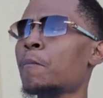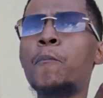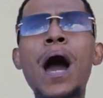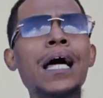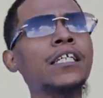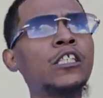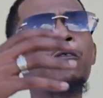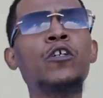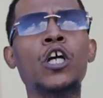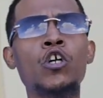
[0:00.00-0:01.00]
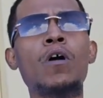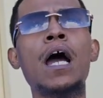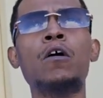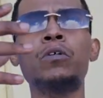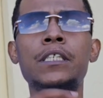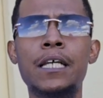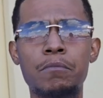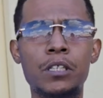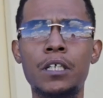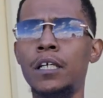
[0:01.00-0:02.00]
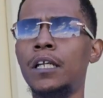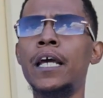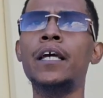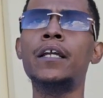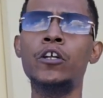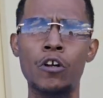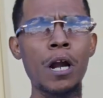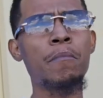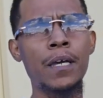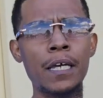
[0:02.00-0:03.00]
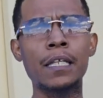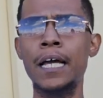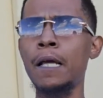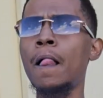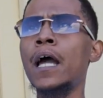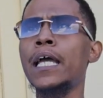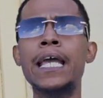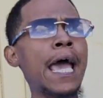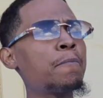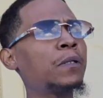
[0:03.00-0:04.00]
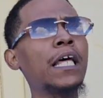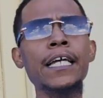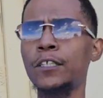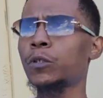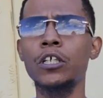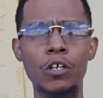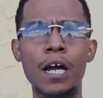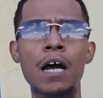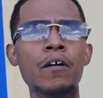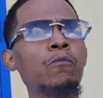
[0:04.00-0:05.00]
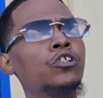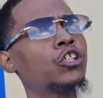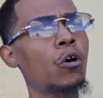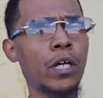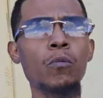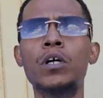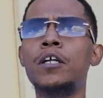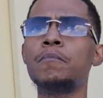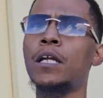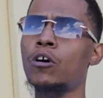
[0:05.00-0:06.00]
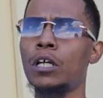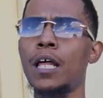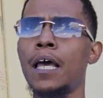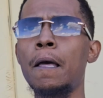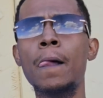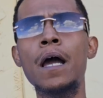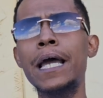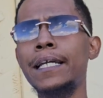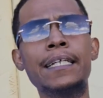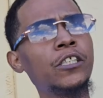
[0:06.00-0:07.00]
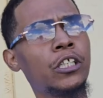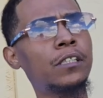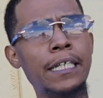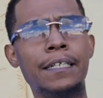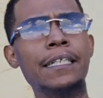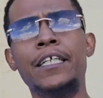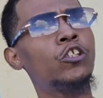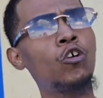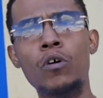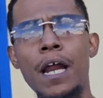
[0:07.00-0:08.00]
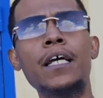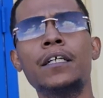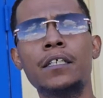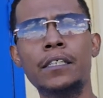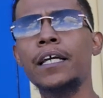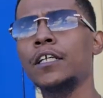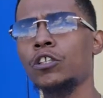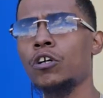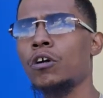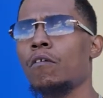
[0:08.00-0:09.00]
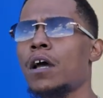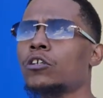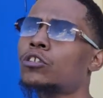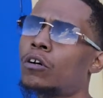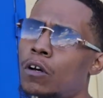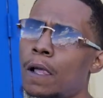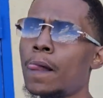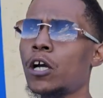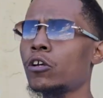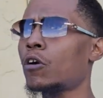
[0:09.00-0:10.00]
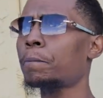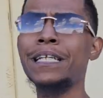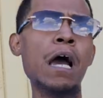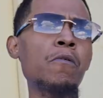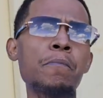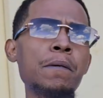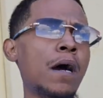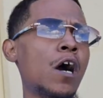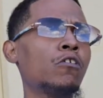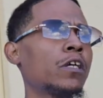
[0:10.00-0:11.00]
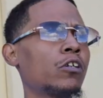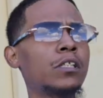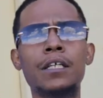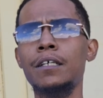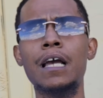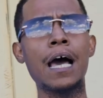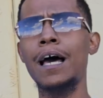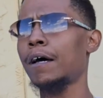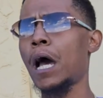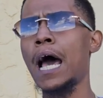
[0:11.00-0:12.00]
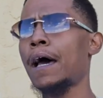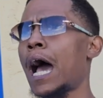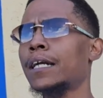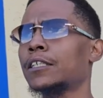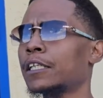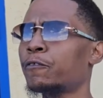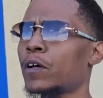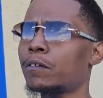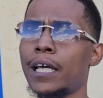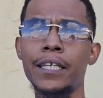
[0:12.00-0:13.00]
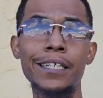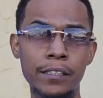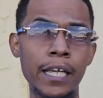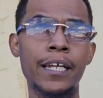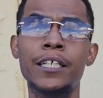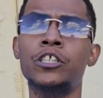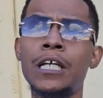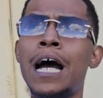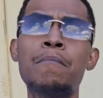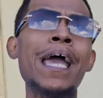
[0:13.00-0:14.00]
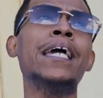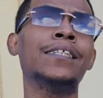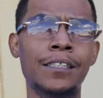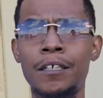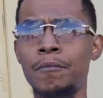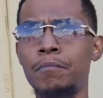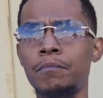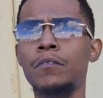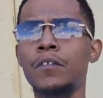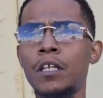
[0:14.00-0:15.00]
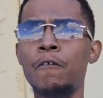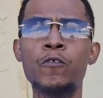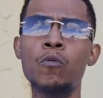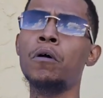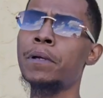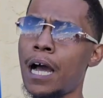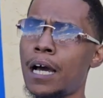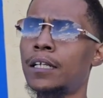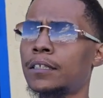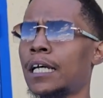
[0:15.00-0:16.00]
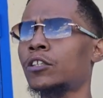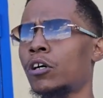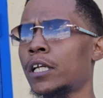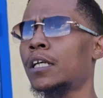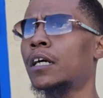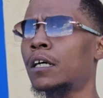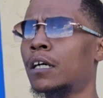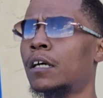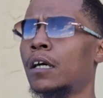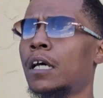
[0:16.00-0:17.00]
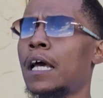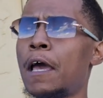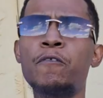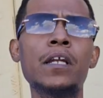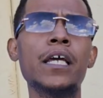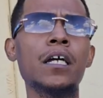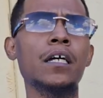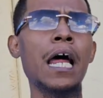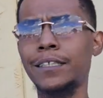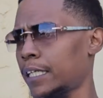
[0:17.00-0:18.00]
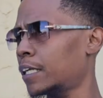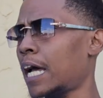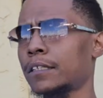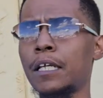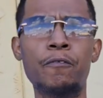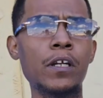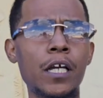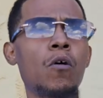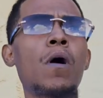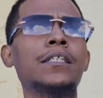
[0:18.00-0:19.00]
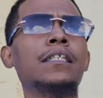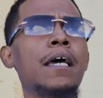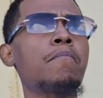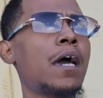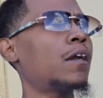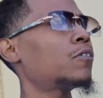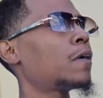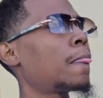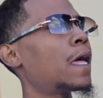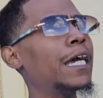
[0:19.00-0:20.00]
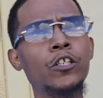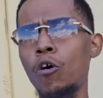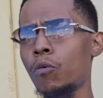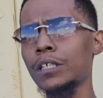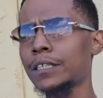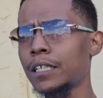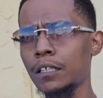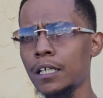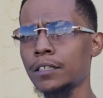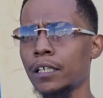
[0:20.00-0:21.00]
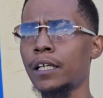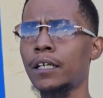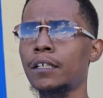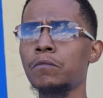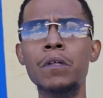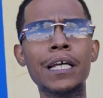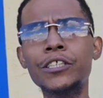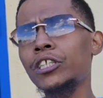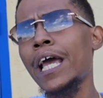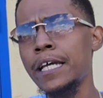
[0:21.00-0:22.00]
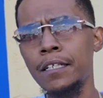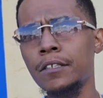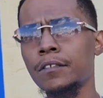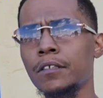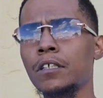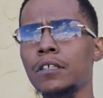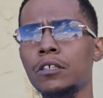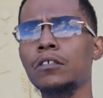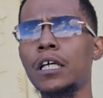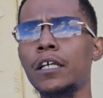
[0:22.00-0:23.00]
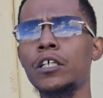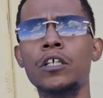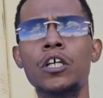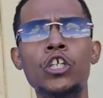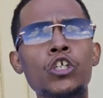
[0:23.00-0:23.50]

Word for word: polished for the crowd reception. And, and you know what I mean? Like, he had plays with the crowd, he was joking with him and all that. And then he just, he, he didn't do it in the second and third round. So, you know, but that would be my only critique. I, I honestly felt like he did his job and something, if you want to be honest. I thought he, uh, if a nigga, I said it, I said, if a nigga watched that battle and don't want to see Klutz again, he's just hating. one hundred percent.